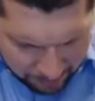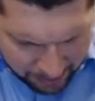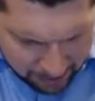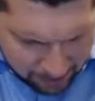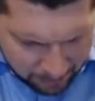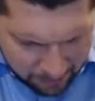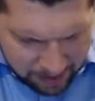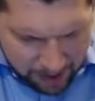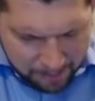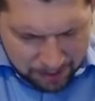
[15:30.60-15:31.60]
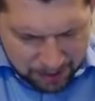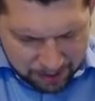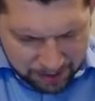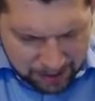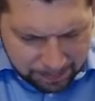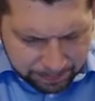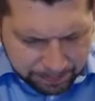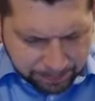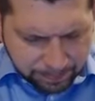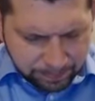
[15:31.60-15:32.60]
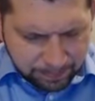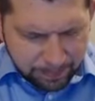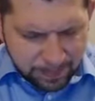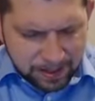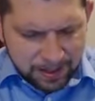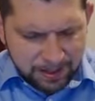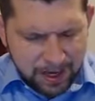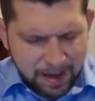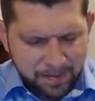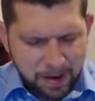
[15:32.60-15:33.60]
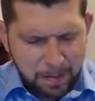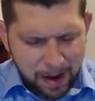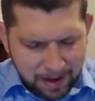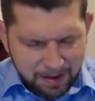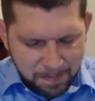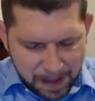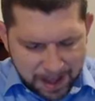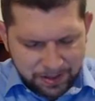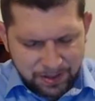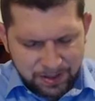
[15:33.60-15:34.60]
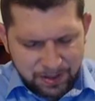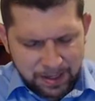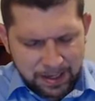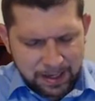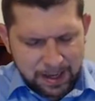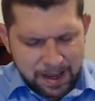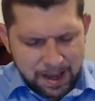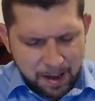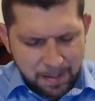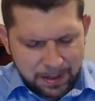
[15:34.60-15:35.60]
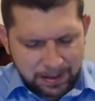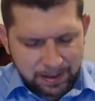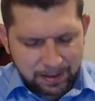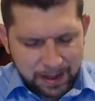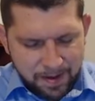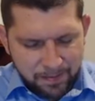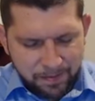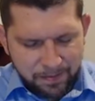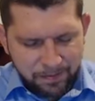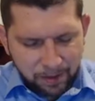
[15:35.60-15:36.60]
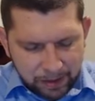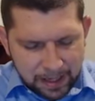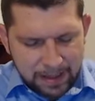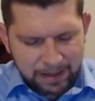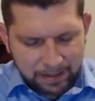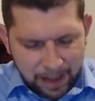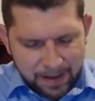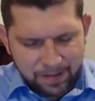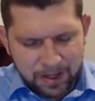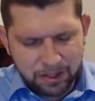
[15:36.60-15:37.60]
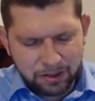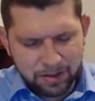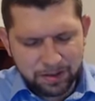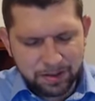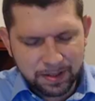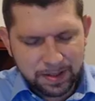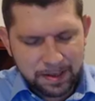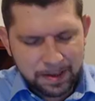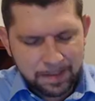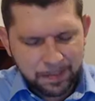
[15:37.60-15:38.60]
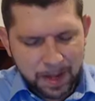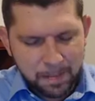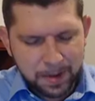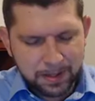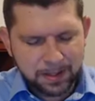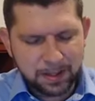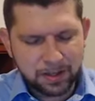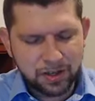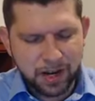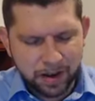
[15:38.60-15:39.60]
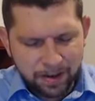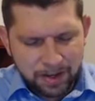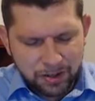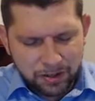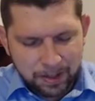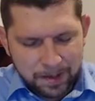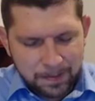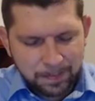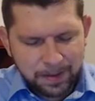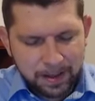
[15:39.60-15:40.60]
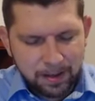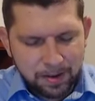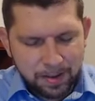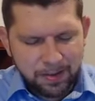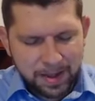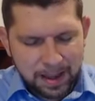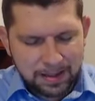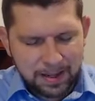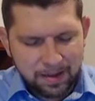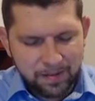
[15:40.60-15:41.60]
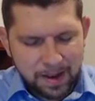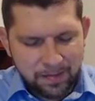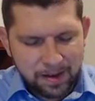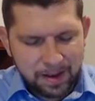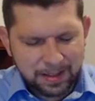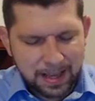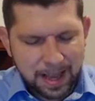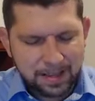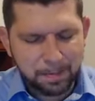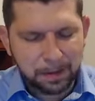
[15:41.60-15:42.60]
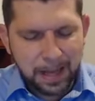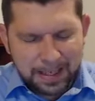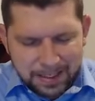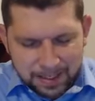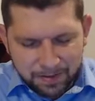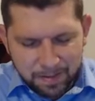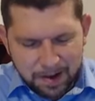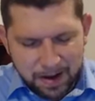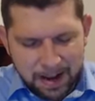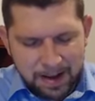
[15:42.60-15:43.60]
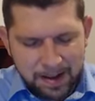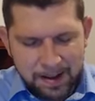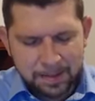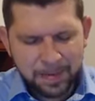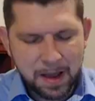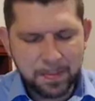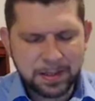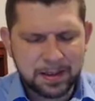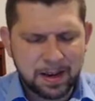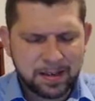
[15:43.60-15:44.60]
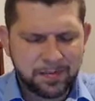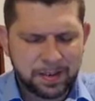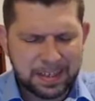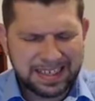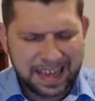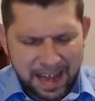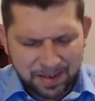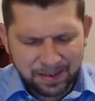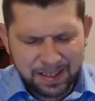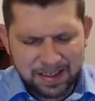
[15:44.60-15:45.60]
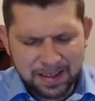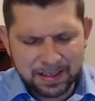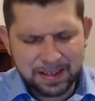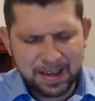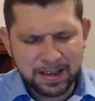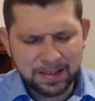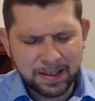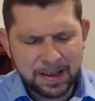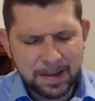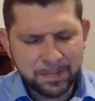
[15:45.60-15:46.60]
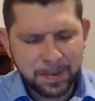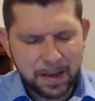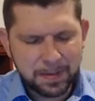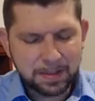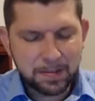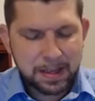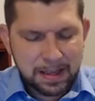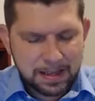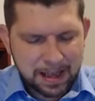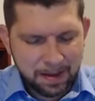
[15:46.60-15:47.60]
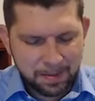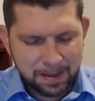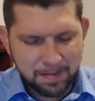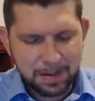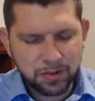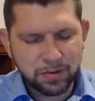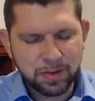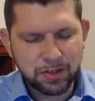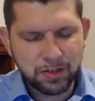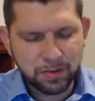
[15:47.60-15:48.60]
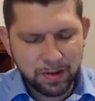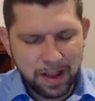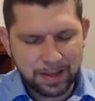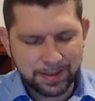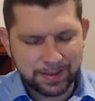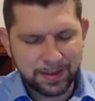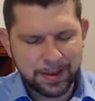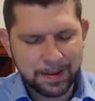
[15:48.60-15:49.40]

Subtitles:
thank you for the opportunity to study a very practical passage. Help us to live fully in the light of these truths. Help us to cherish the good things that you've given us as blessings from your hand. Help us not to feel entitled to these things. Help us to be content with them, but to rejoice